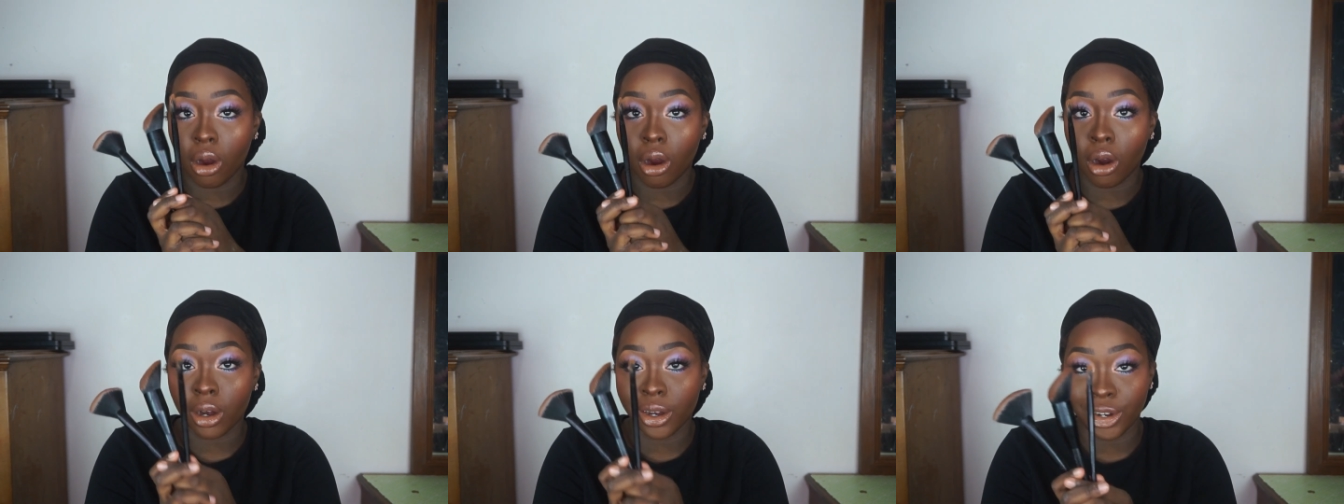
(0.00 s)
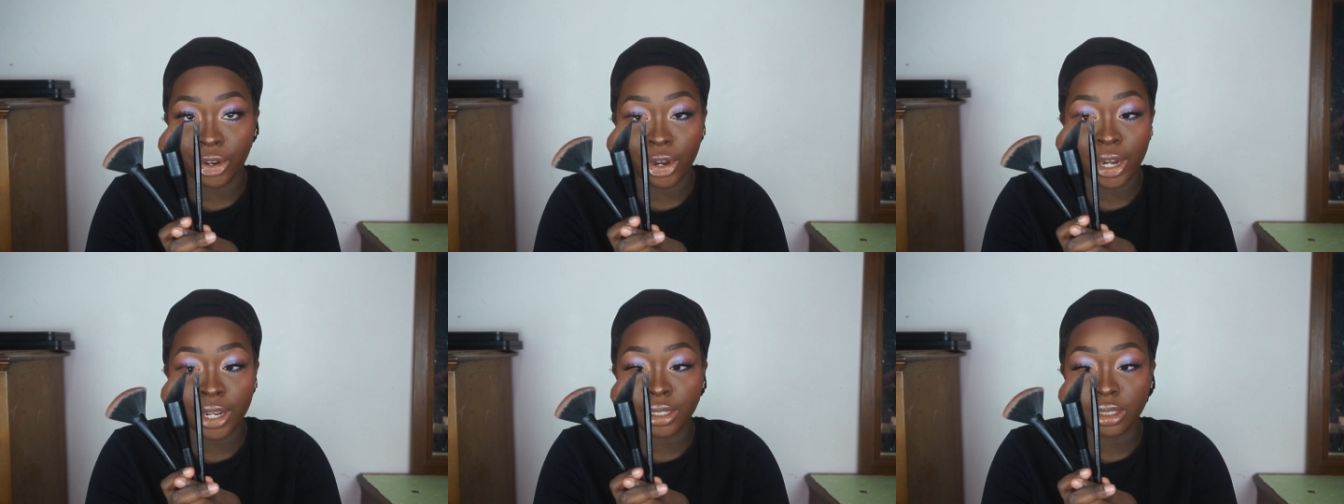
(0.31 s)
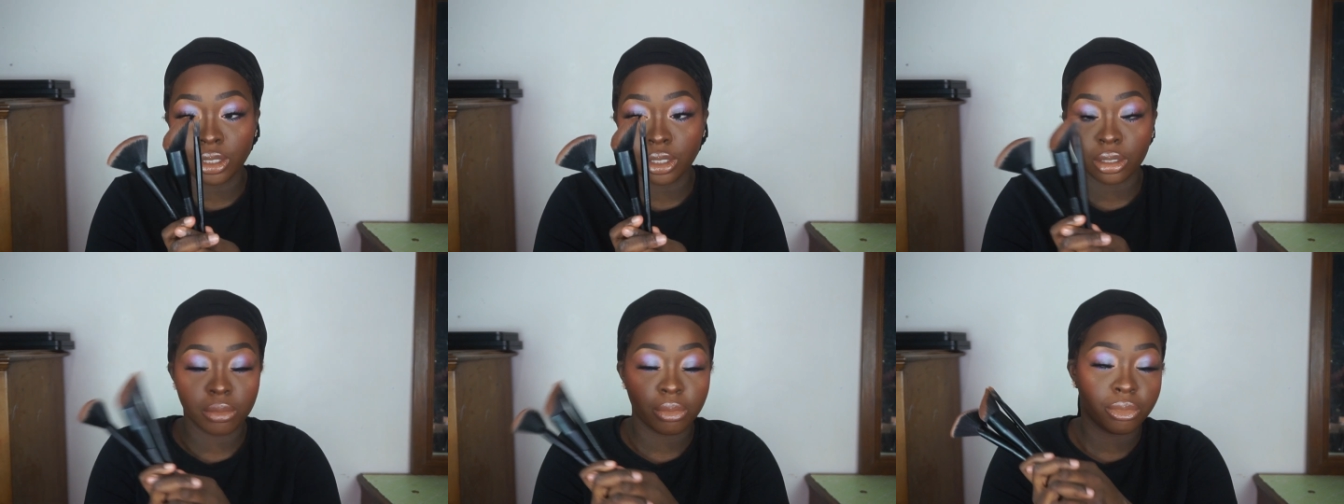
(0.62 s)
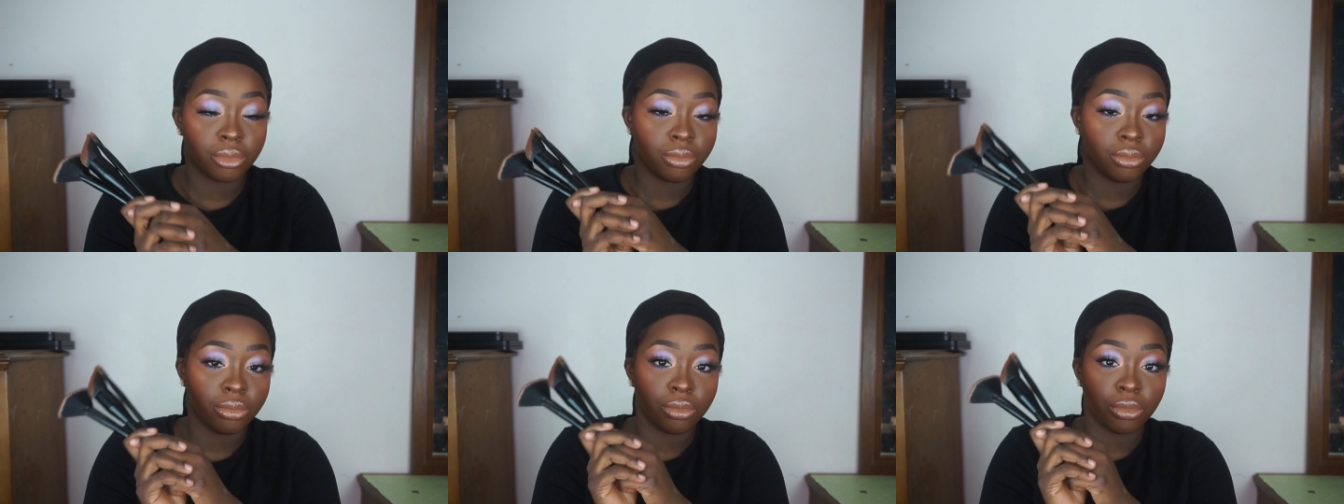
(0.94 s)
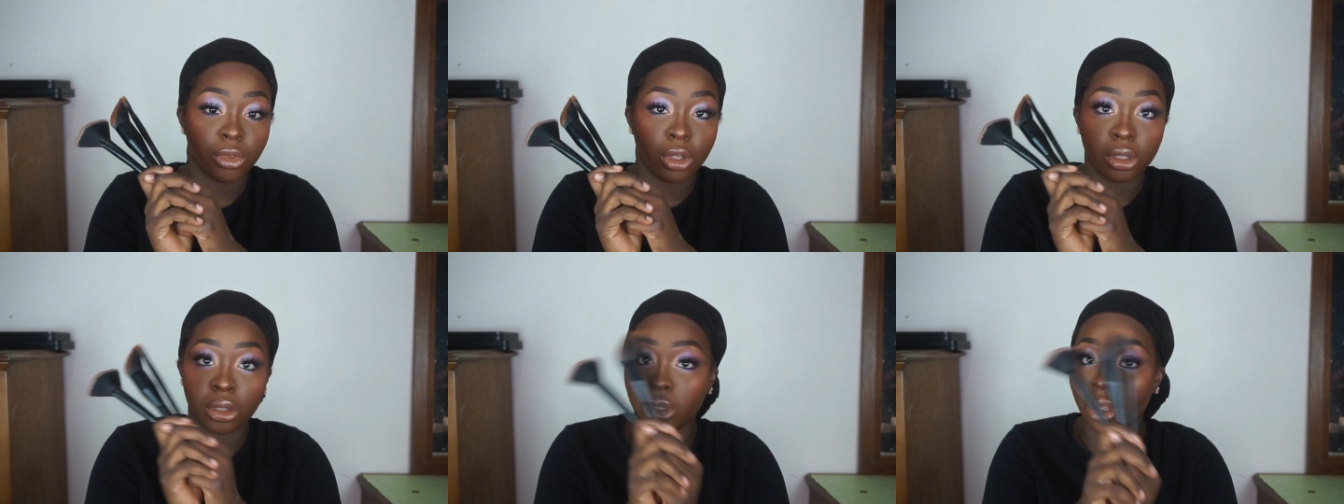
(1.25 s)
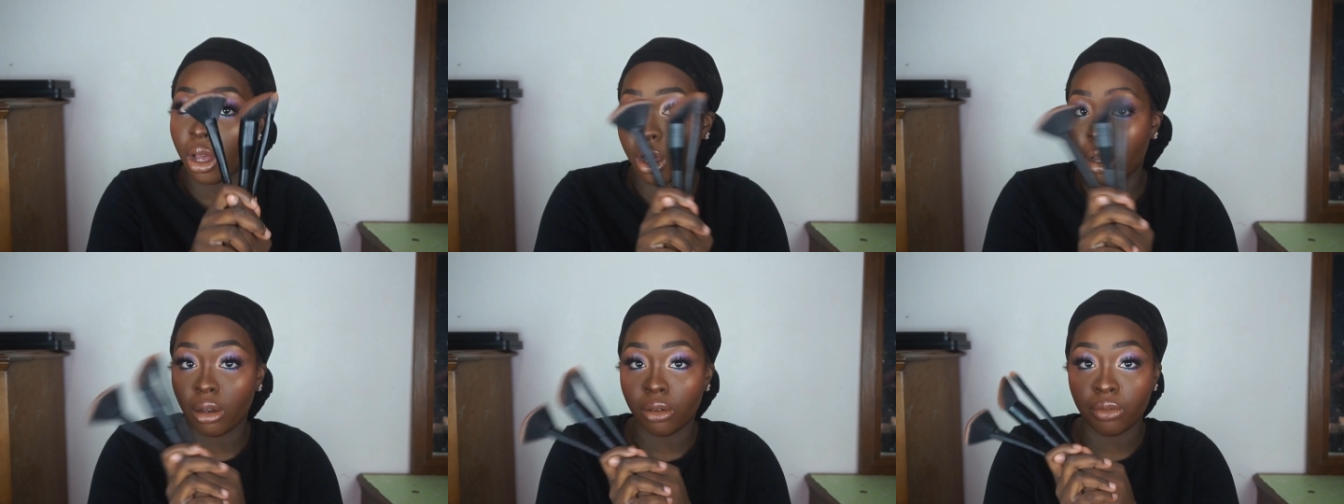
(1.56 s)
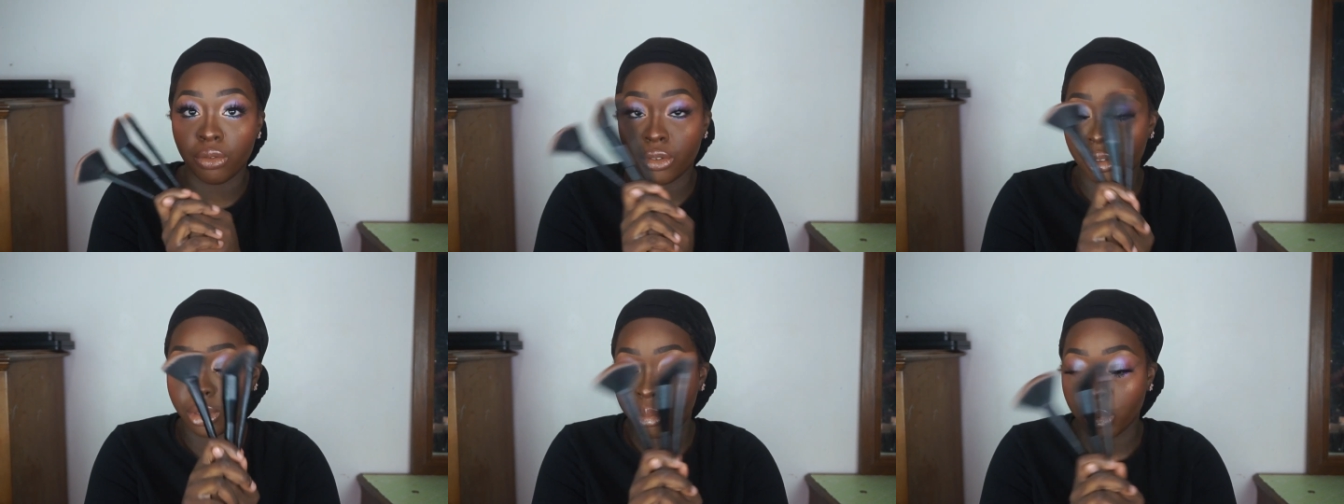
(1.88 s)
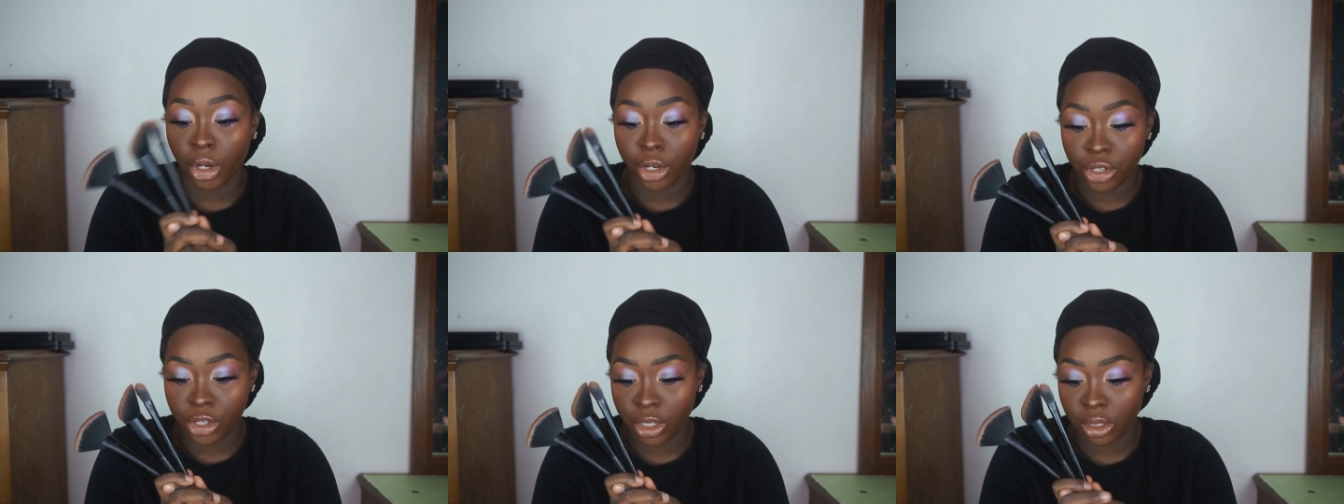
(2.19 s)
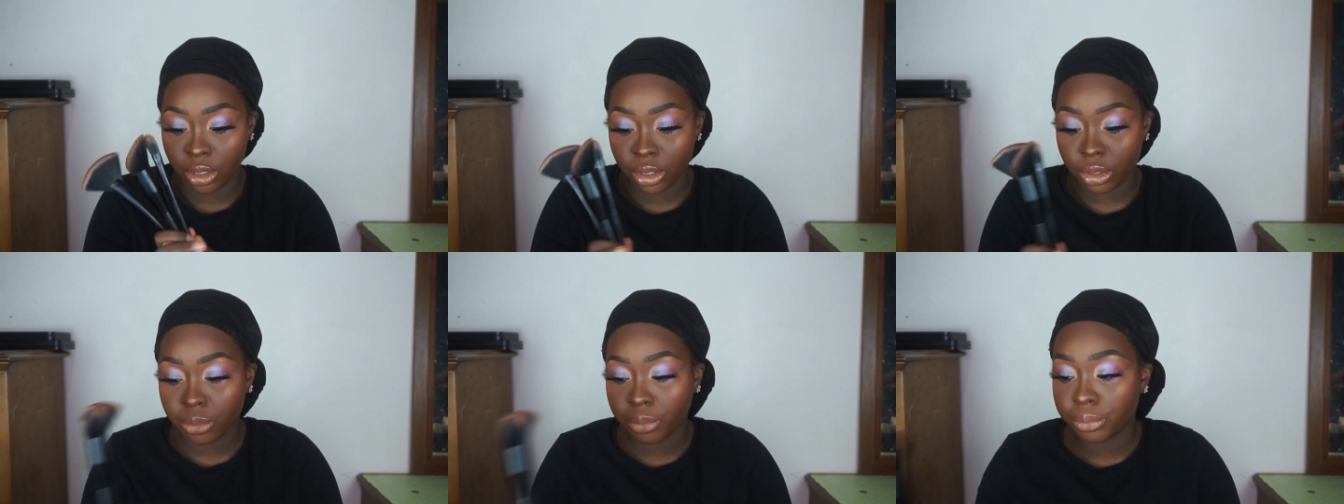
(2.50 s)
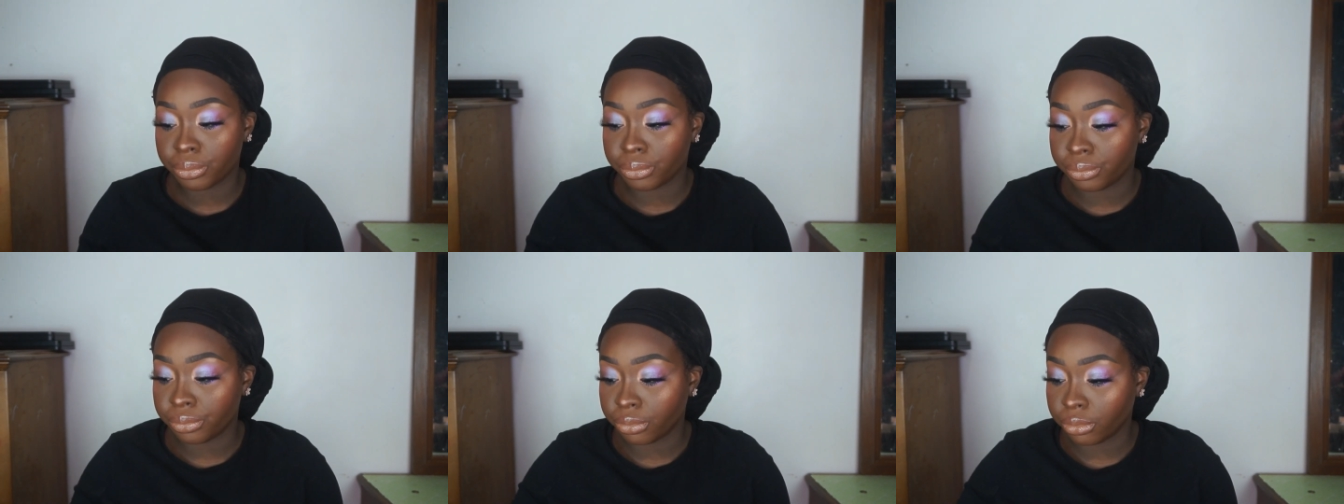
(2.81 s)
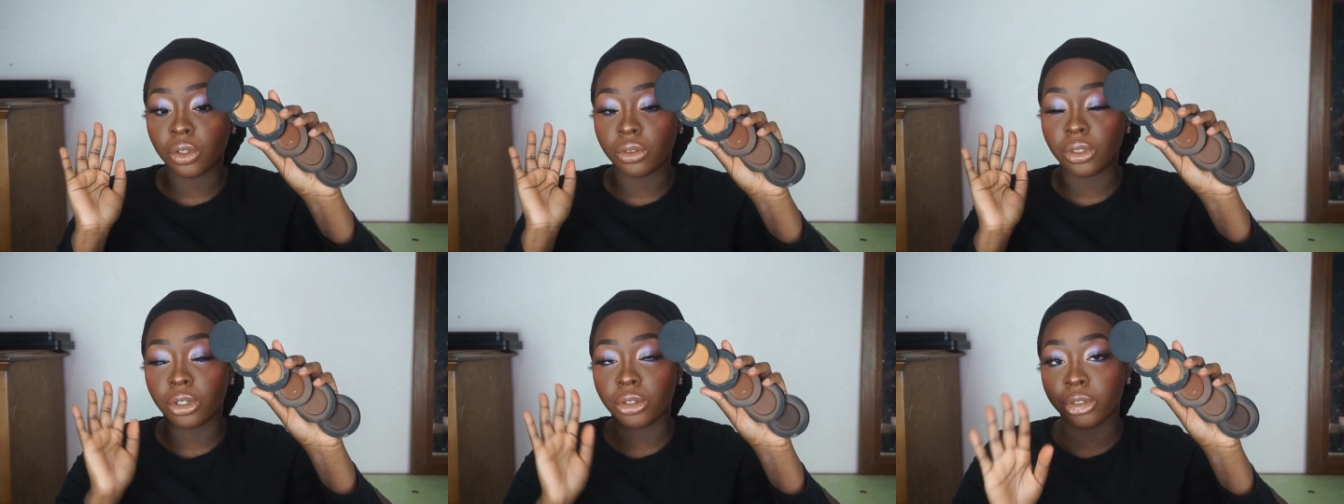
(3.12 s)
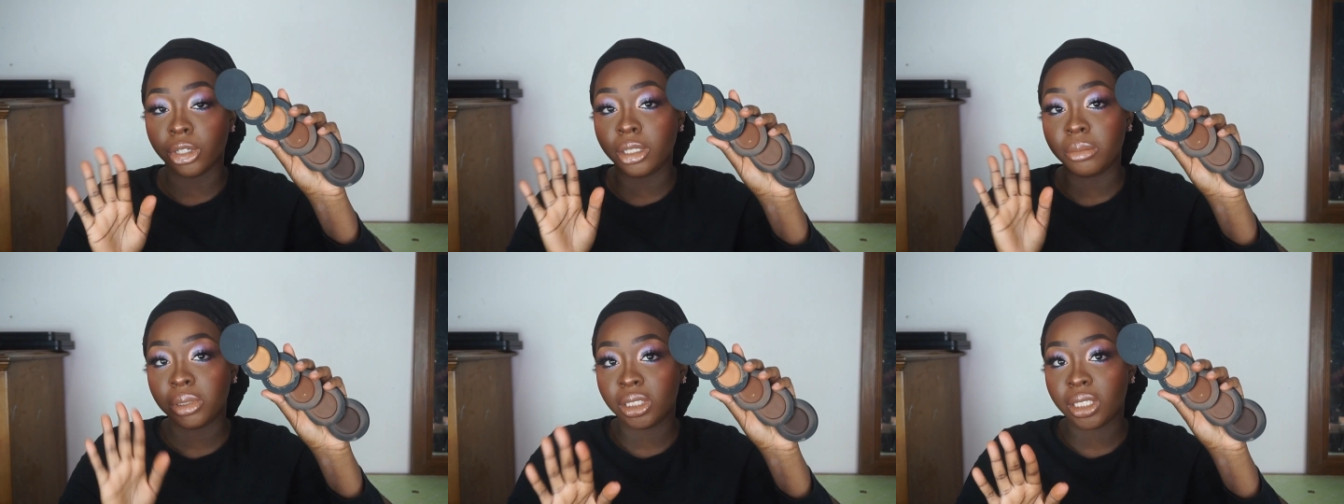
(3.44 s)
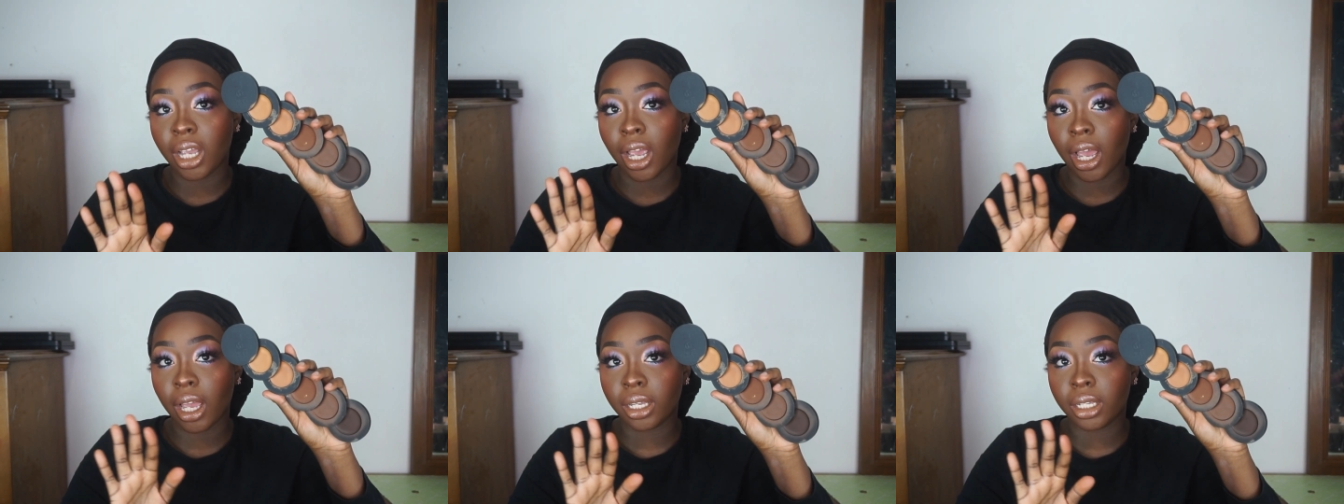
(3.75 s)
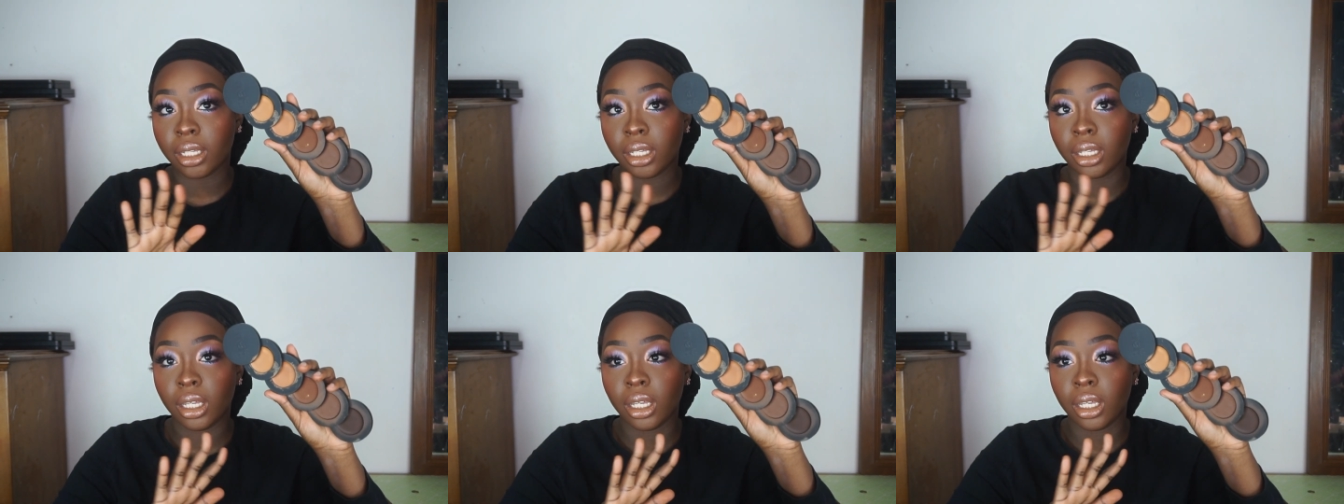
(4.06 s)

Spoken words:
are great. Love the brushes. So the cream stack